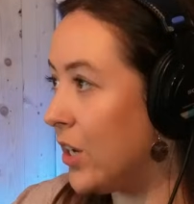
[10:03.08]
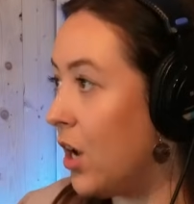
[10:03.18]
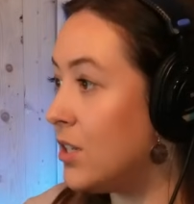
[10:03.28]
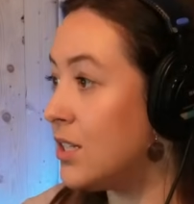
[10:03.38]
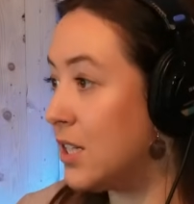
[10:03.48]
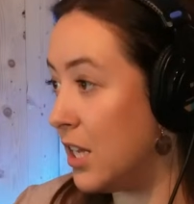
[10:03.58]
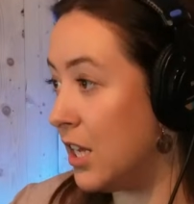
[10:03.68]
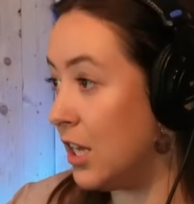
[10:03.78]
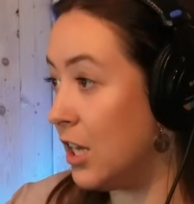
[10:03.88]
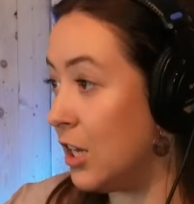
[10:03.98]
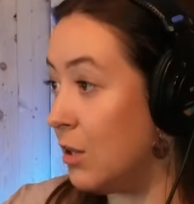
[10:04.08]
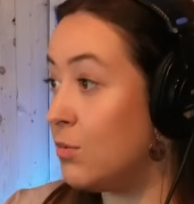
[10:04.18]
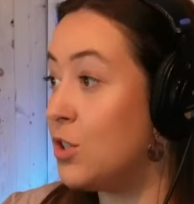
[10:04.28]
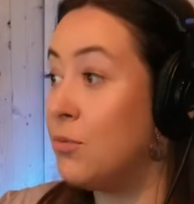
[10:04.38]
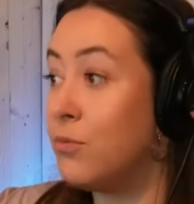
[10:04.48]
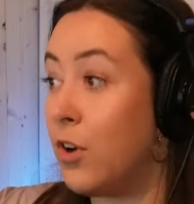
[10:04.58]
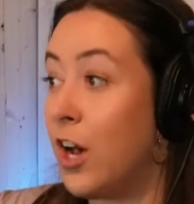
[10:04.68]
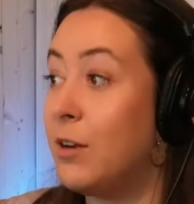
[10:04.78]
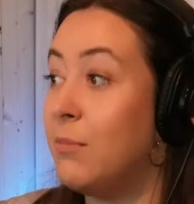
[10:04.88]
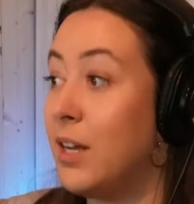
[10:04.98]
can't seem to find